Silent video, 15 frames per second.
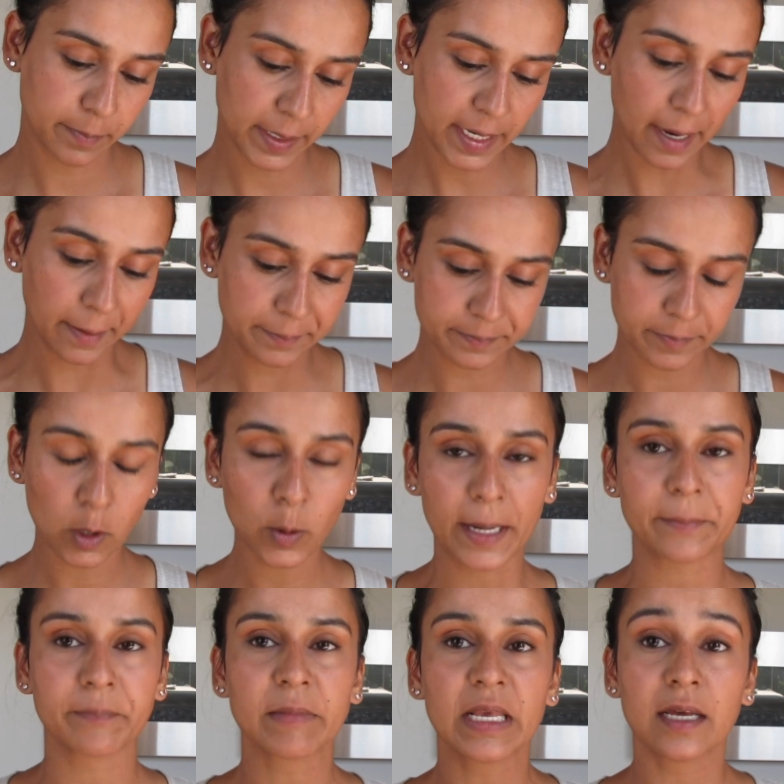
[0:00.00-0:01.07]
yeah,
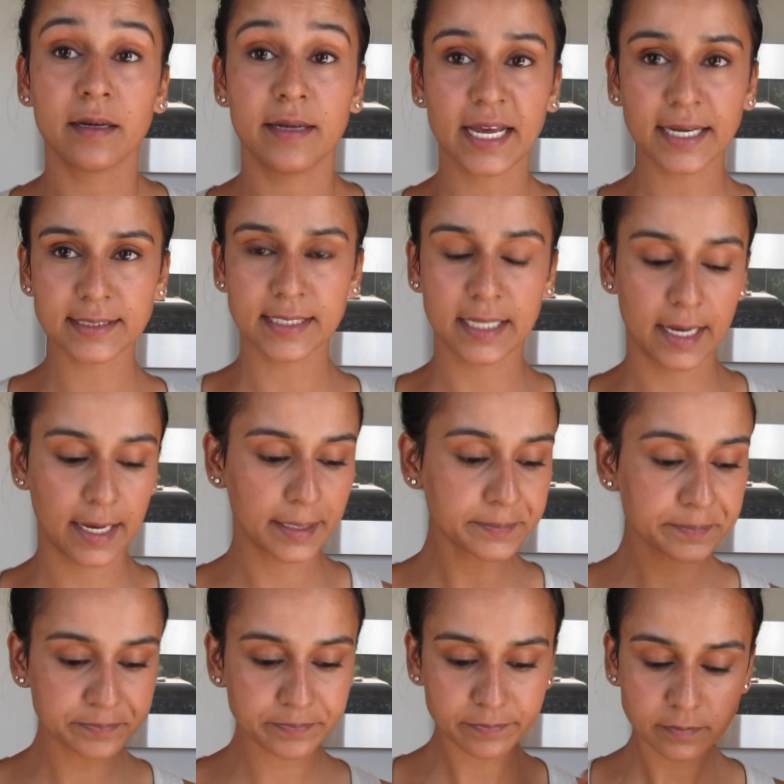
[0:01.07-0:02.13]
okay, next
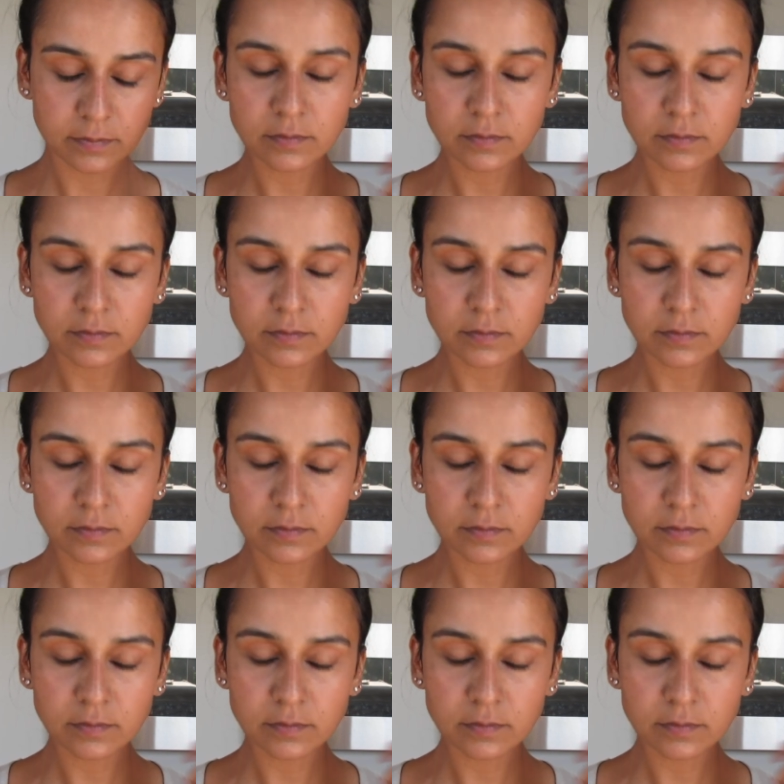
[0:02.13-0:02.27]
thing.